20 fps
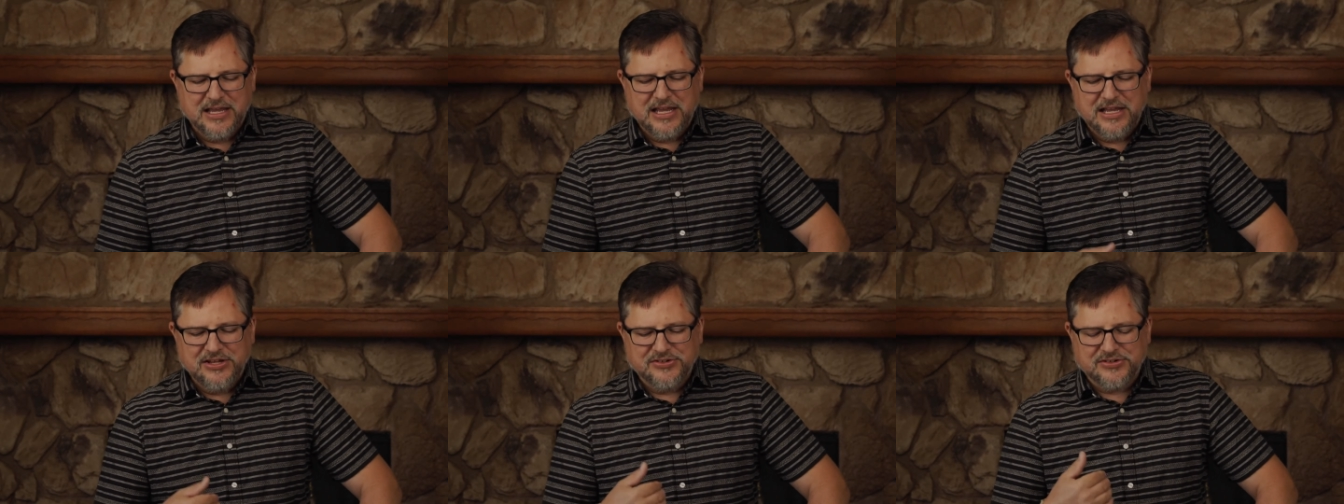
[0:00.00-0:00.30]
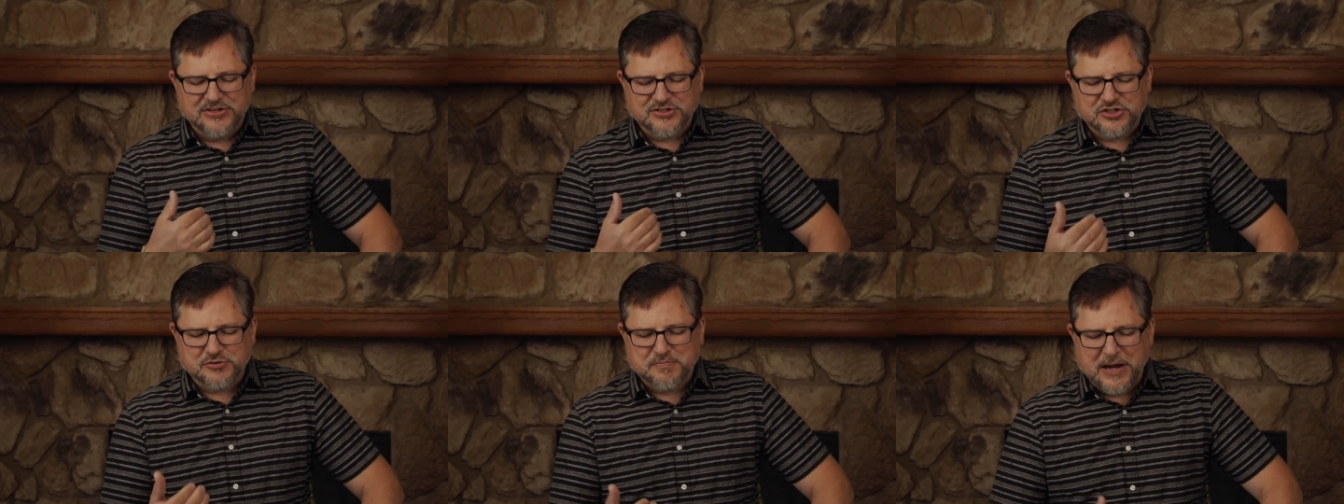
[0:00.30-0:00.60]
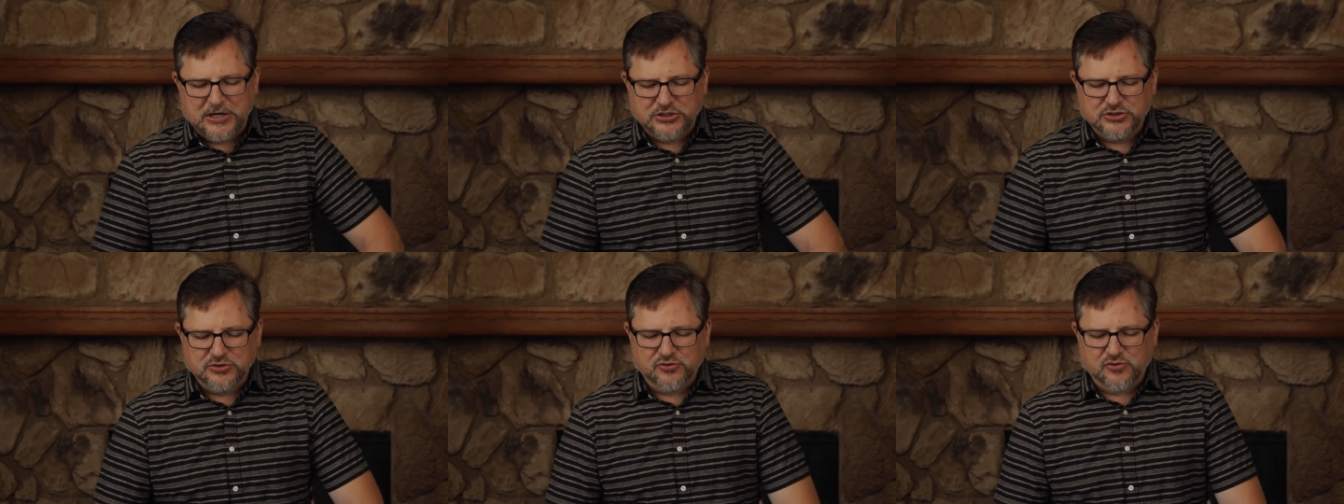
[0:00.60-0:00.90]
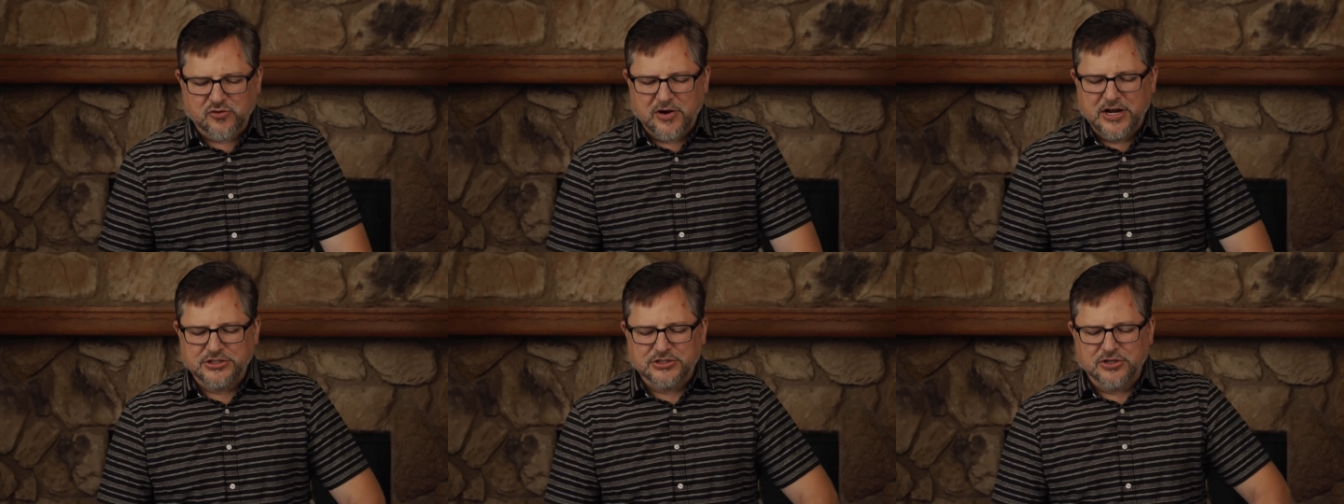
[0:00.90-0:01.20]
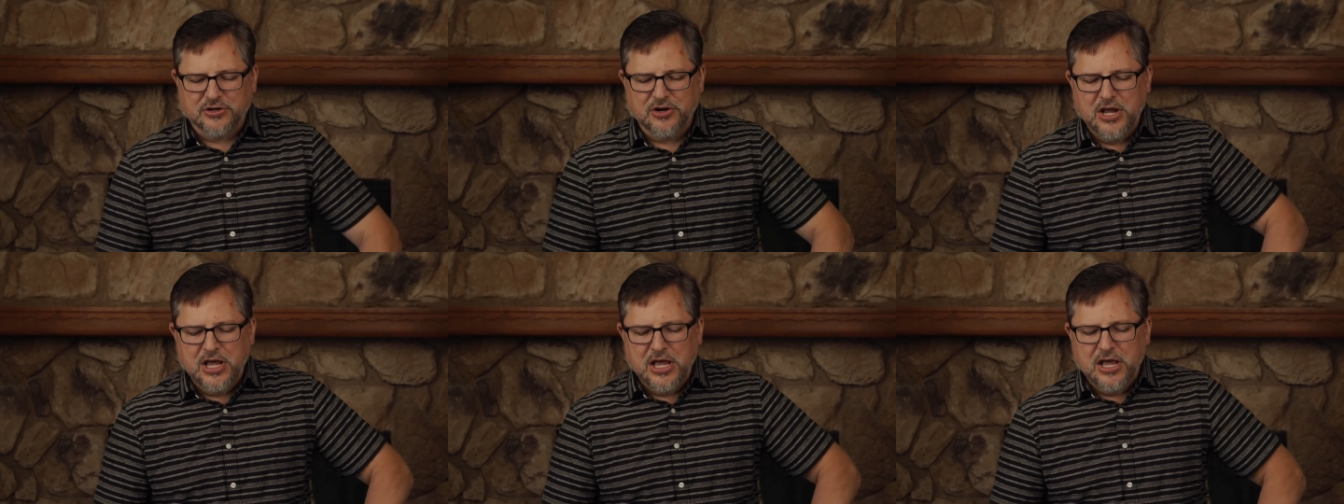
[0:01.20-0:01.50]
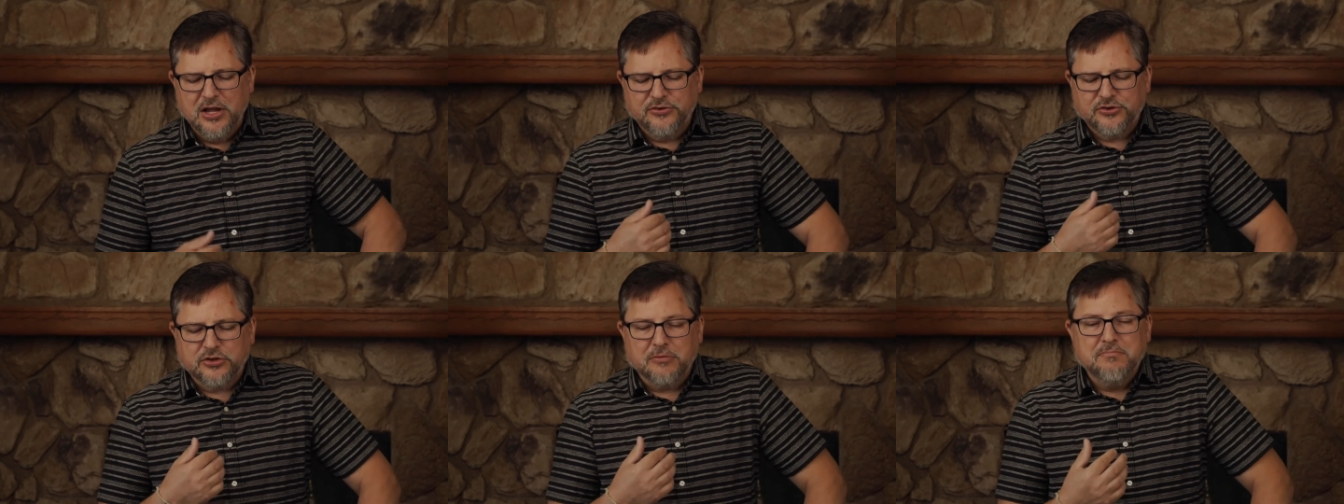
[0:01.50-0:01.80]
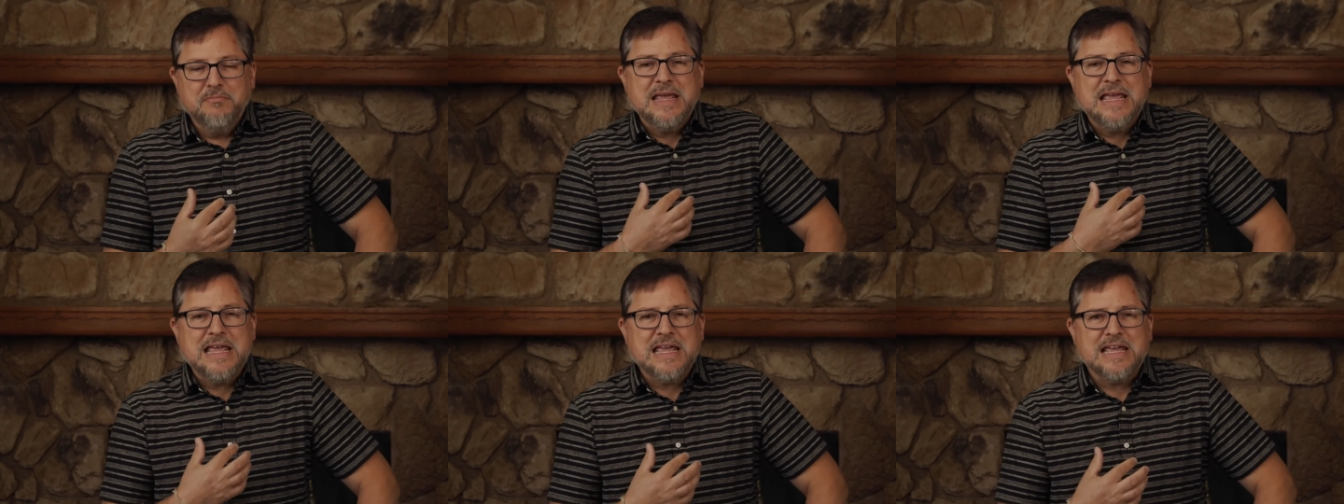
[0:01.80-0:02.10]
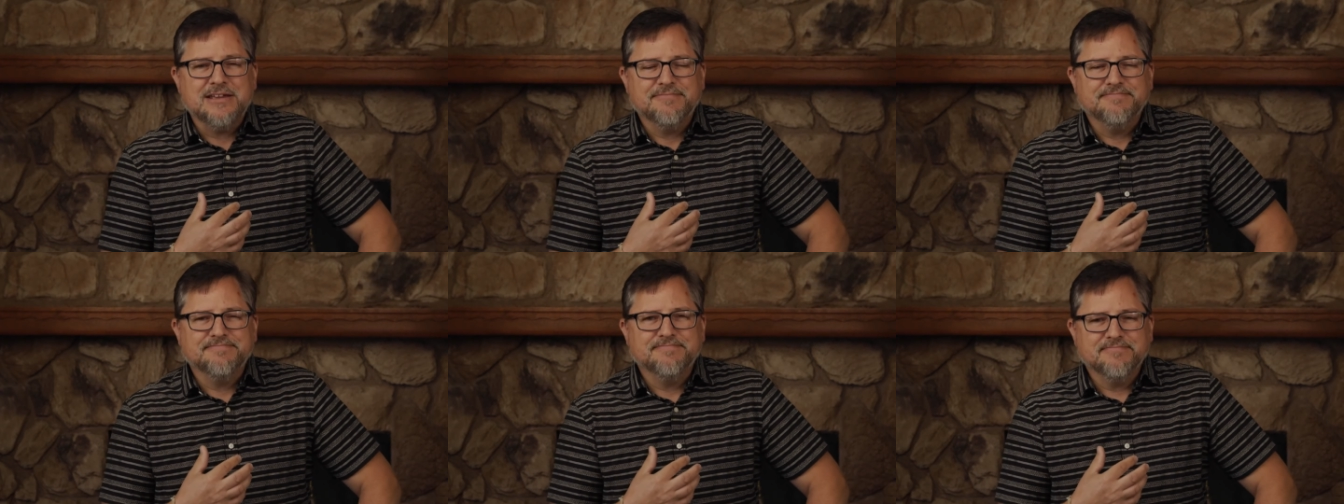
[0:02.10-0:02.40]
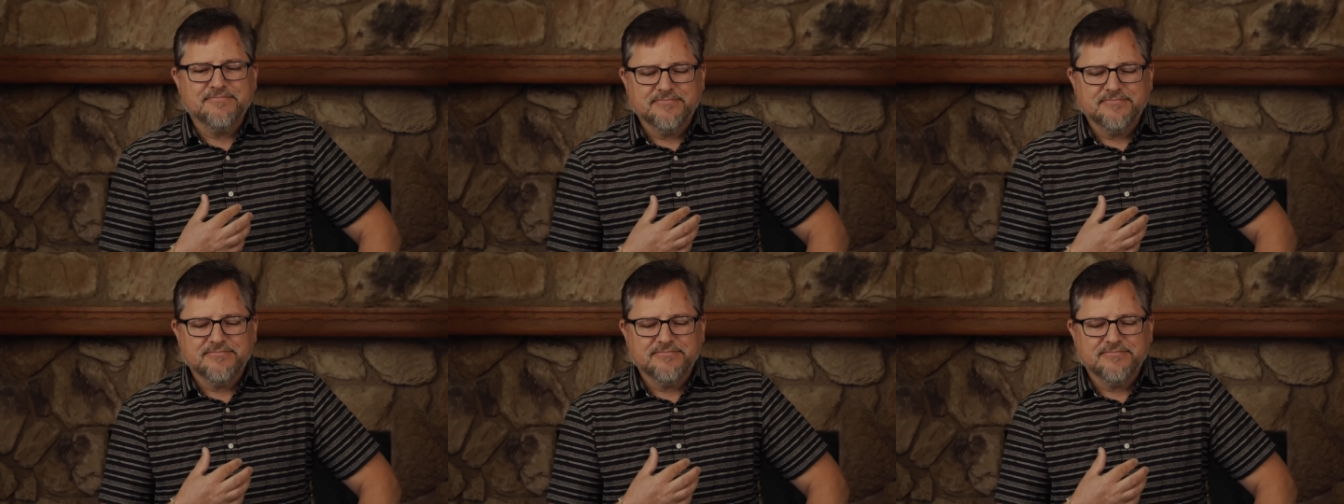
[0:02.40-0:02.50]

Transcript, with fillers: He says, special treasure to me,